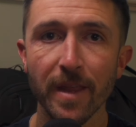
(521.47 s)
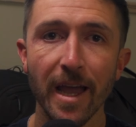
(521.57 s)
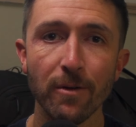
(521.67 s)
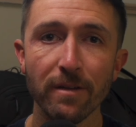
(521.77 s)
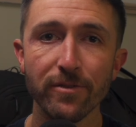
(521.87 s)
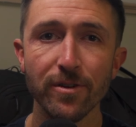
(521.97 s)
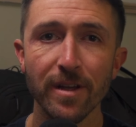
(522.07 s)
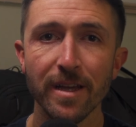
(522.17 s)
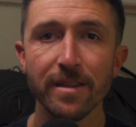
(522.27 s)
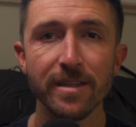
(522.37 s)
However,
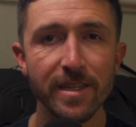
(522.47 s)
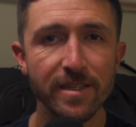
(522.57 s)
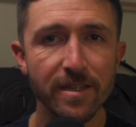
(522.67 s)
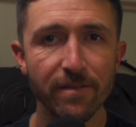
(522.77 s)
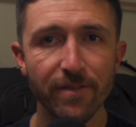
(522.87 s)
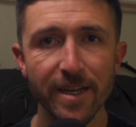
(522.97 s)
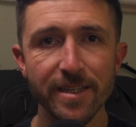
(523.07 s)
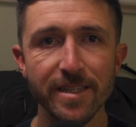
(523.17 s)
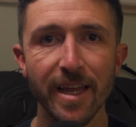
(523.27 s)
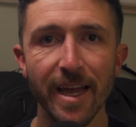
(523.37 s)
this is a
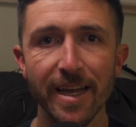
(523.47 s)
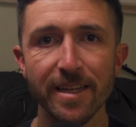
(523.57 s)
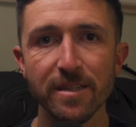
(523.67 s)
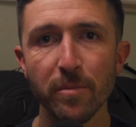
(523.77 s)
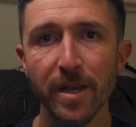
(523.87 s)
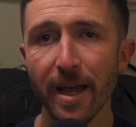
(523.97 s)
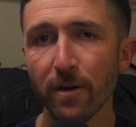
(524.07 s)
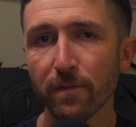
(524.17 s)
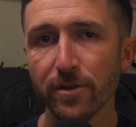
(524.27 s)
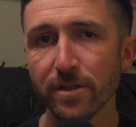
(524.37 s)
device that has been
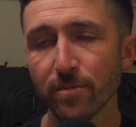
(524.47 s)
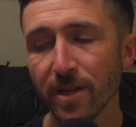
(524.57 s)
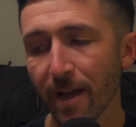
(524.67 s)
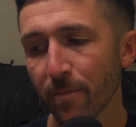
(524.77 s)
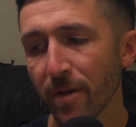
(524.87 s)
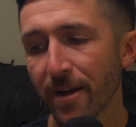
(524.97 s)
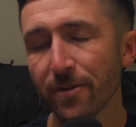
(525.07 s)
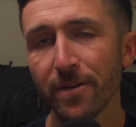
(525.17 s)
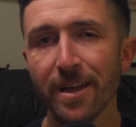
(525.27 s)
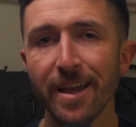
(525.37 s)
out for some time now,